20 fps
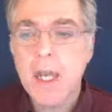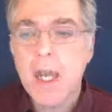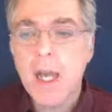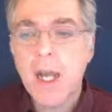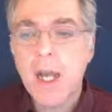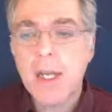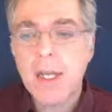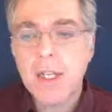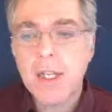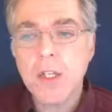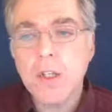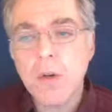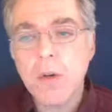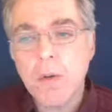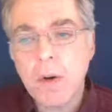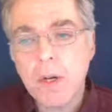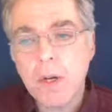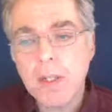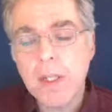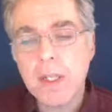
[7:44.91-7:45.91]
and then you go
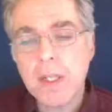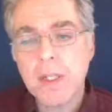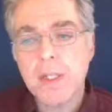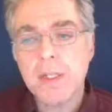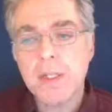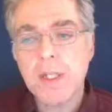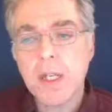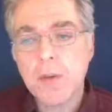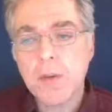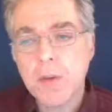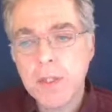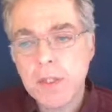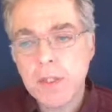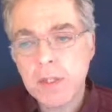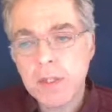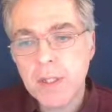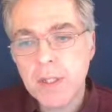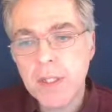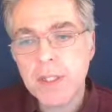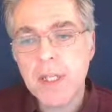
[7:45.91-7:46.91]
on in the sequence,
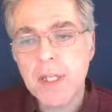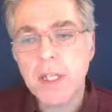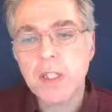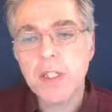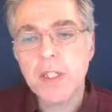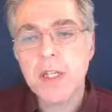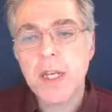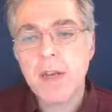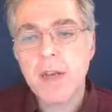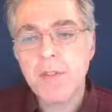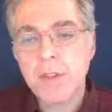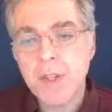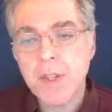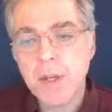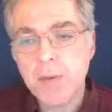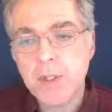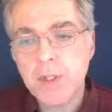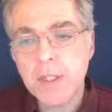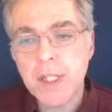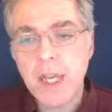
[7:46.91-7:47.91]
and essentially everything
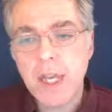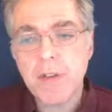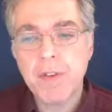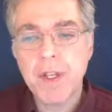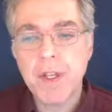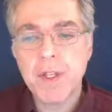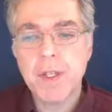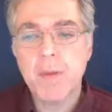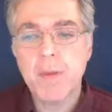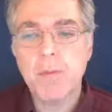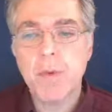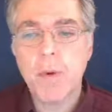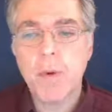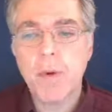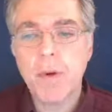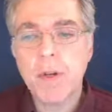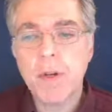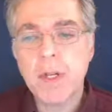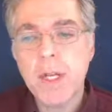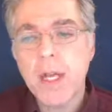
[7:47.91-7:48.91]
which is heavier than
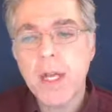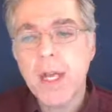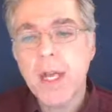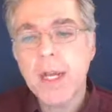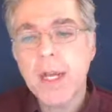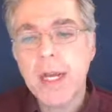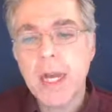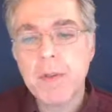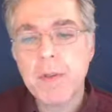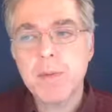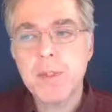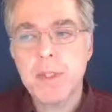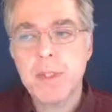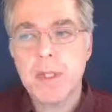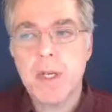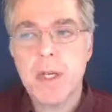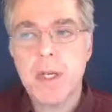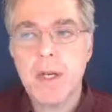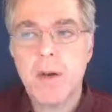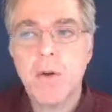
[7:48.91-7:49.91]
boron comes
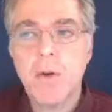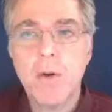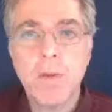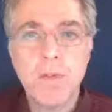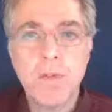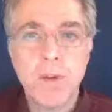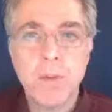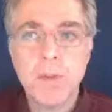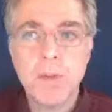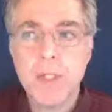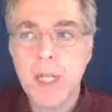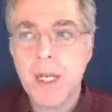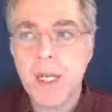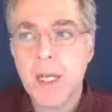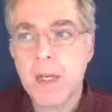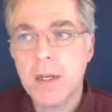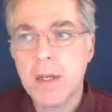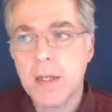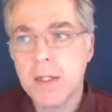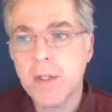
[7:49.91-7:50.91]
all from
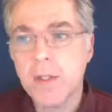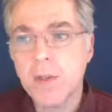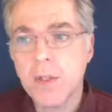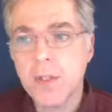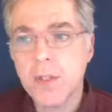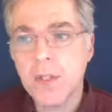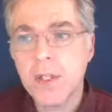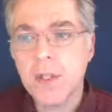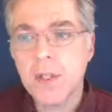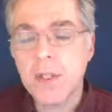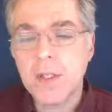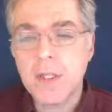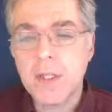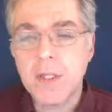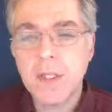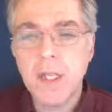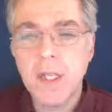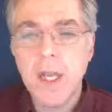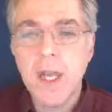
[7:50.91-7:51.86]
stellar nucleosynthesis,